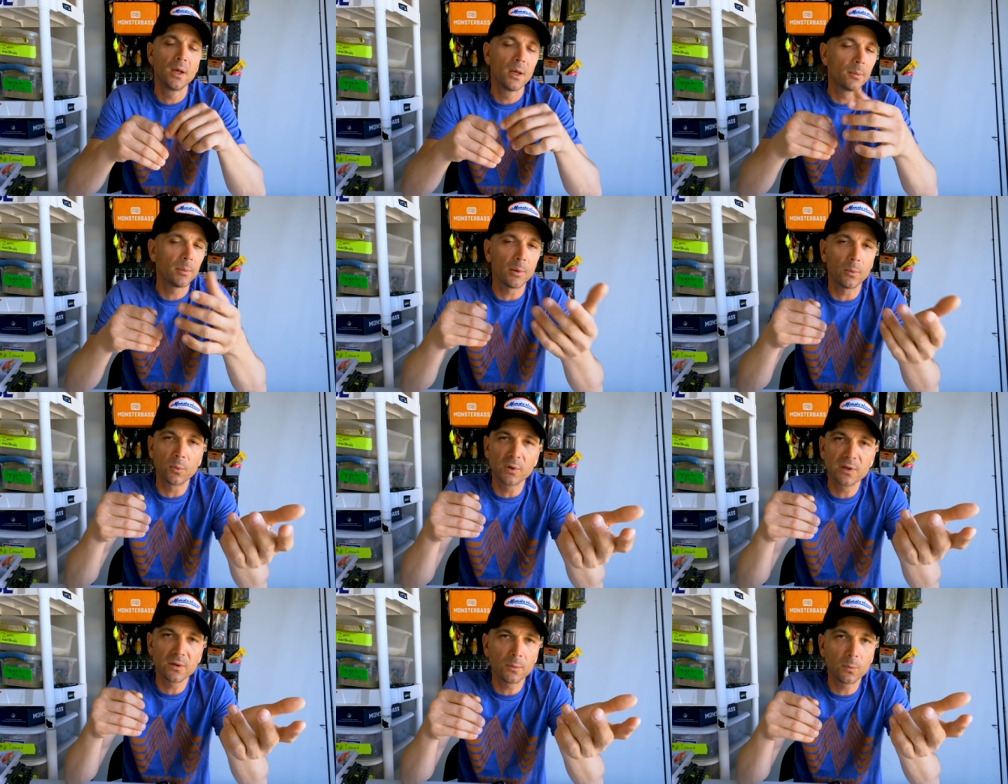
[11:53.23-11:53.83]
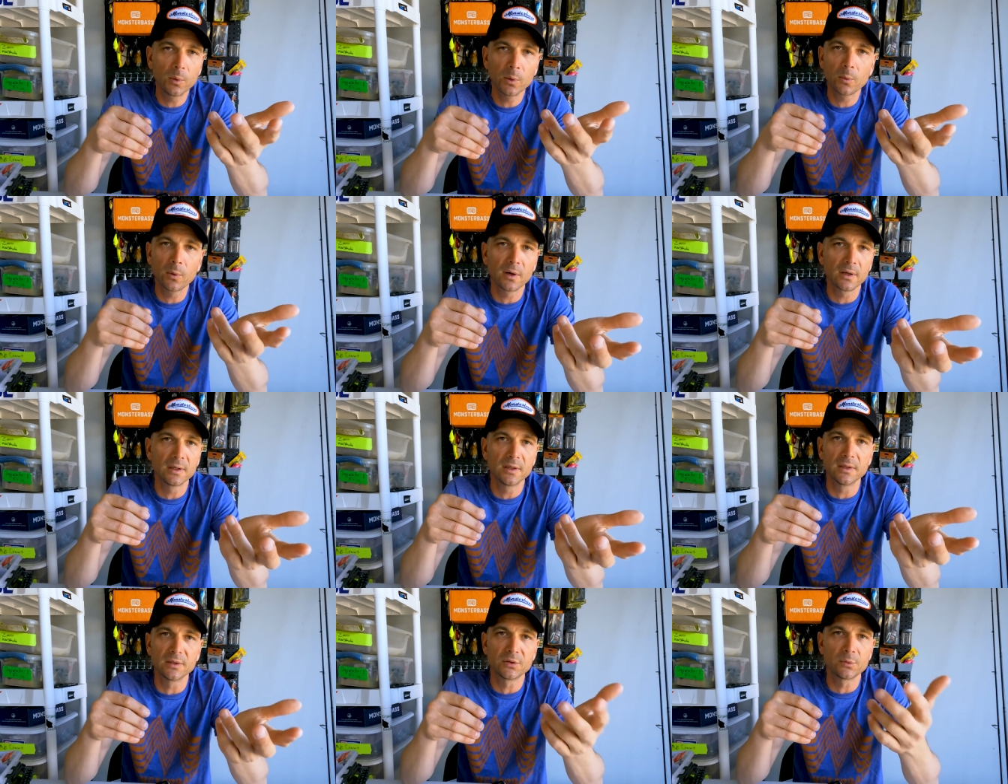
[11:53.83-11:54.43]
But we we
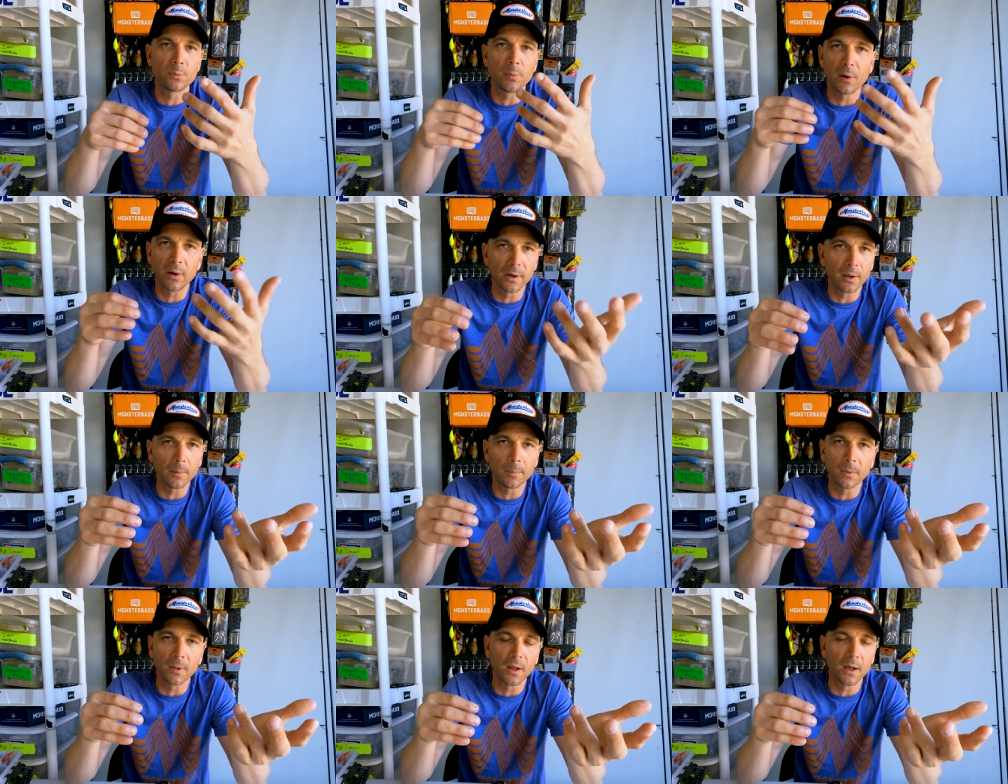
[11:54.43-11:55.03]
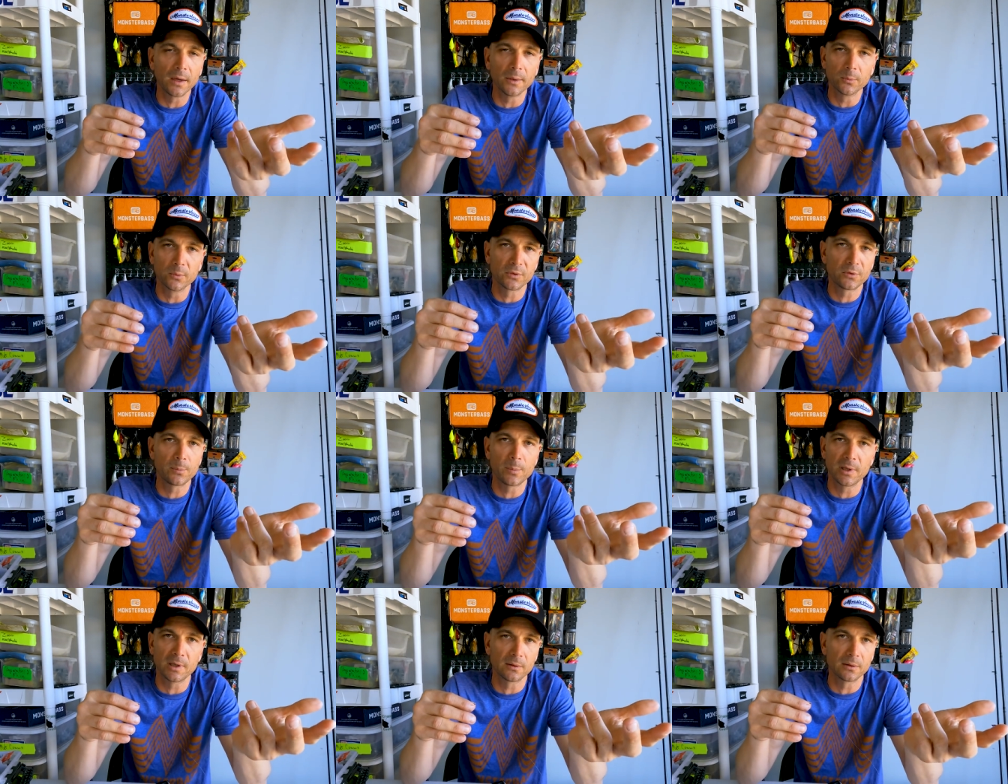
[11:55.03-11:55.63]
run into spun up line with
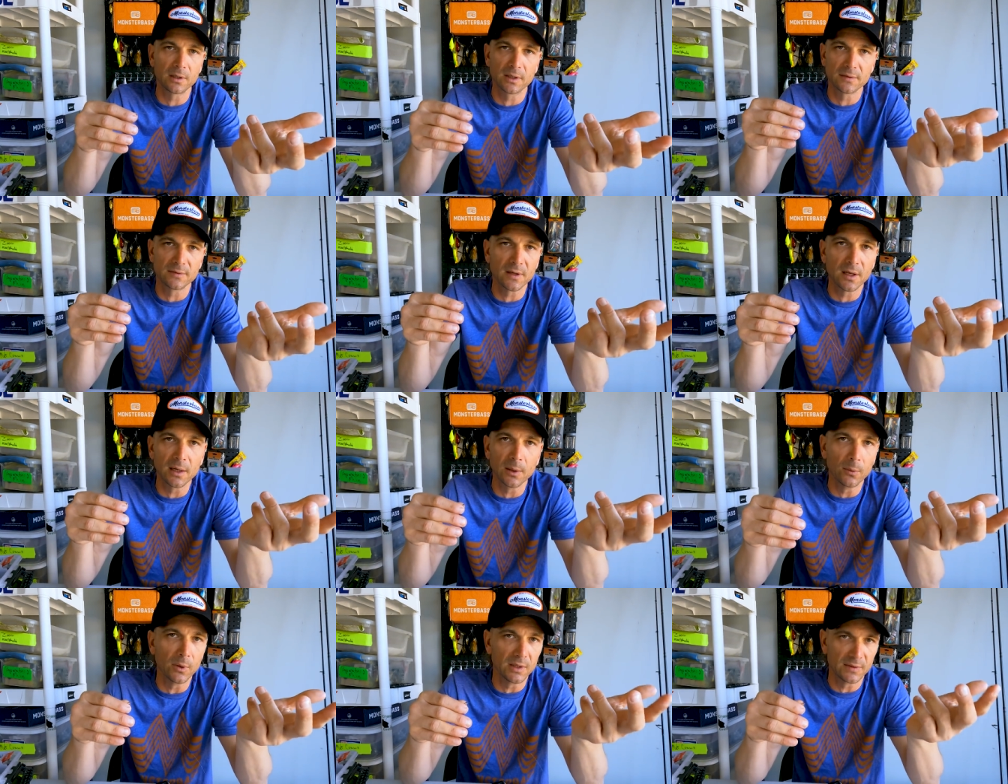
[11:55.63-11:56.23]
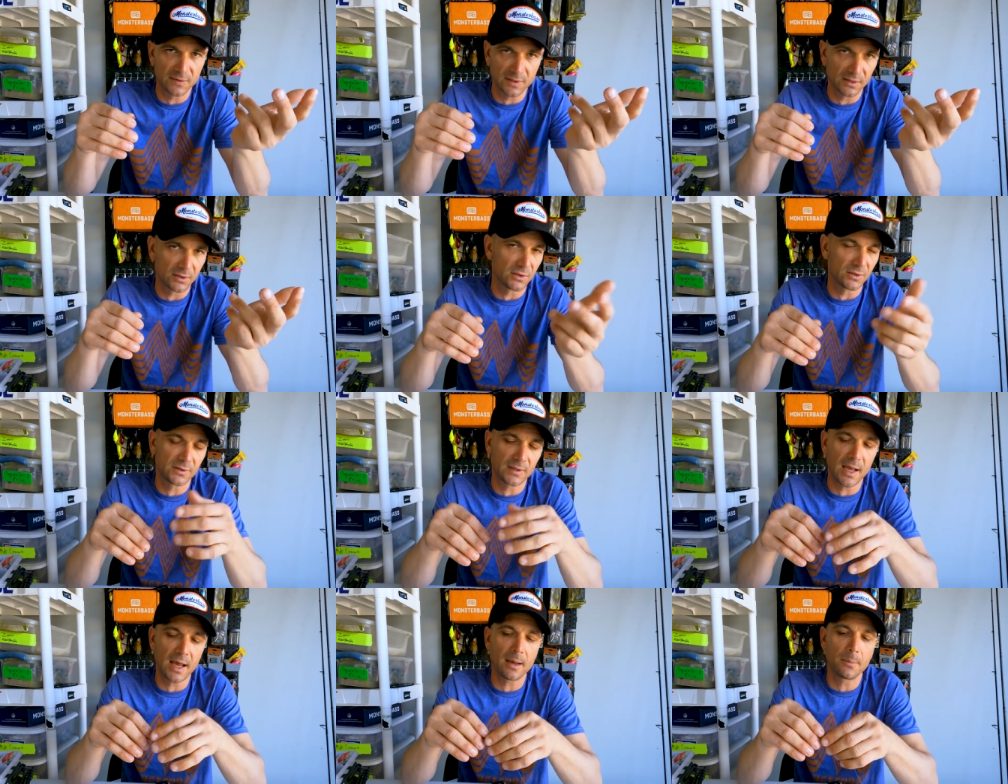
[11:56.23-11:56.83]
spinning rods anyways. That
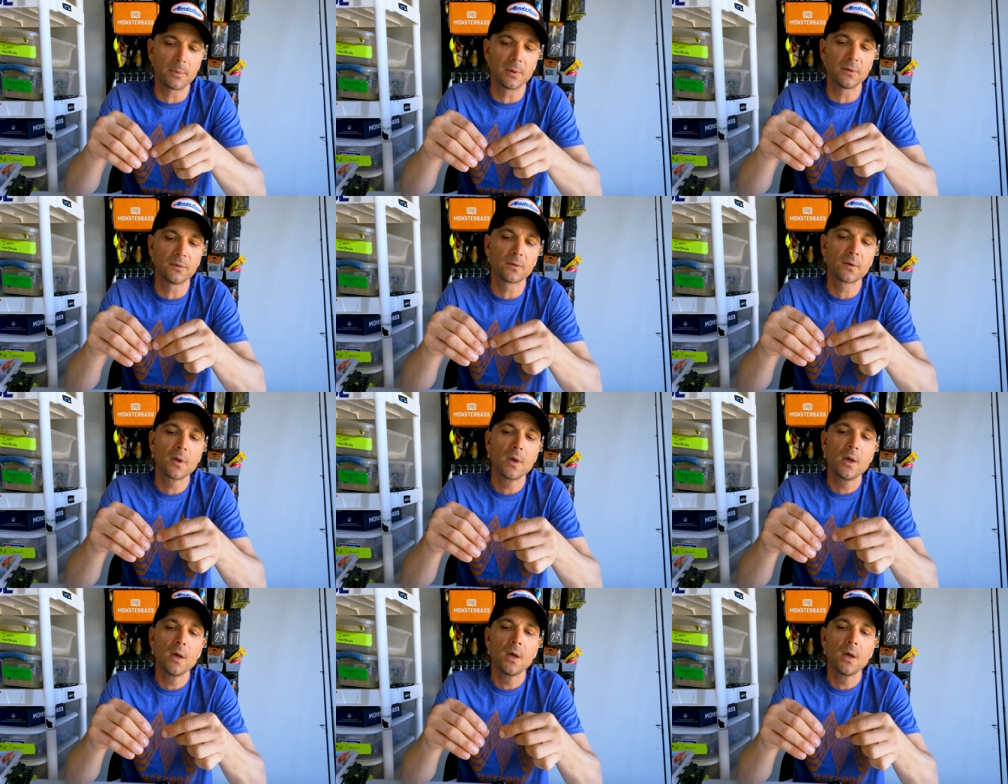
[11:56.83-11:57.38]
just happens.